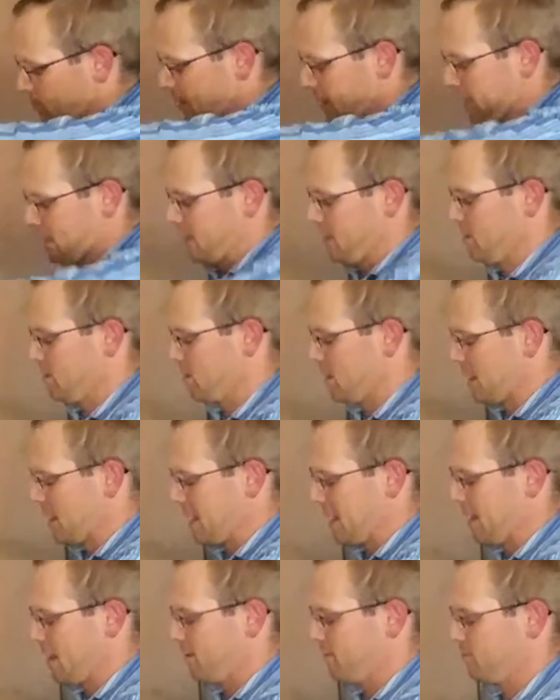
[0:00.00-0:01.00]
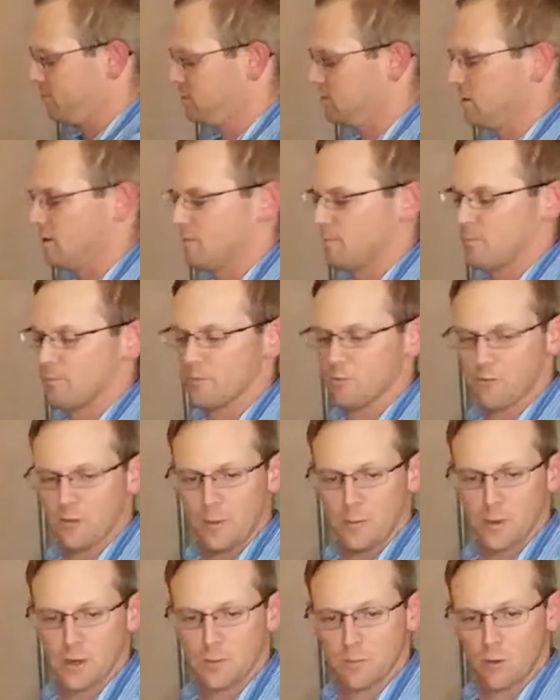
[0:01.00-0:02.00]
Back here I have some
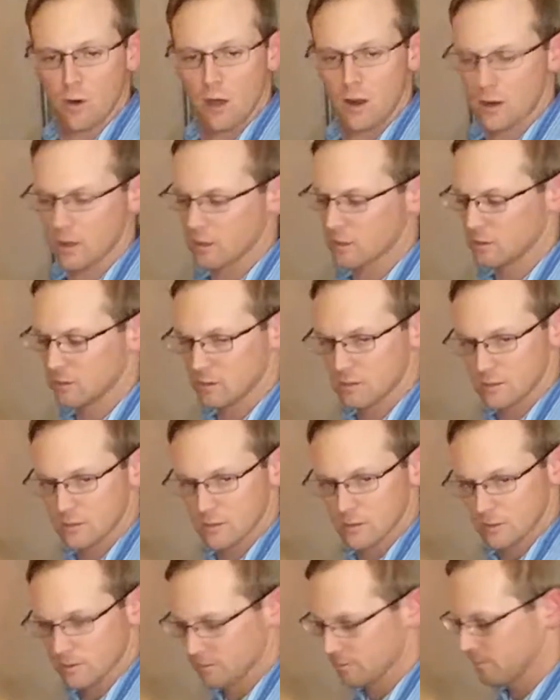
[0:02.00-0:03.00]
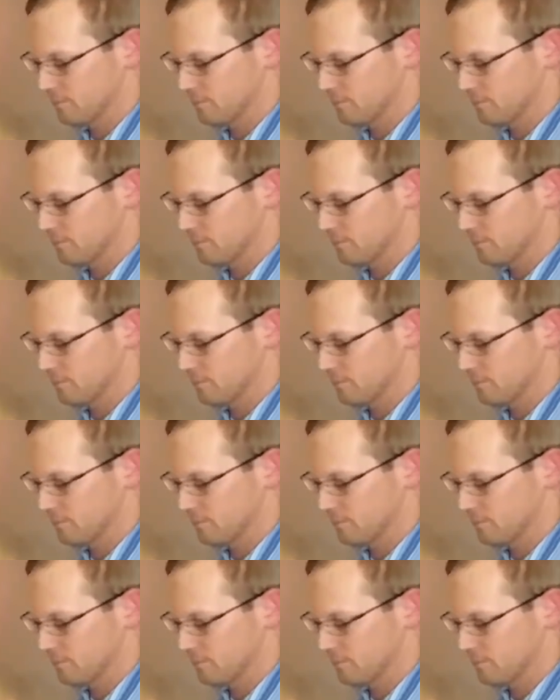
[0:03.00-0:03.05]
feminine products,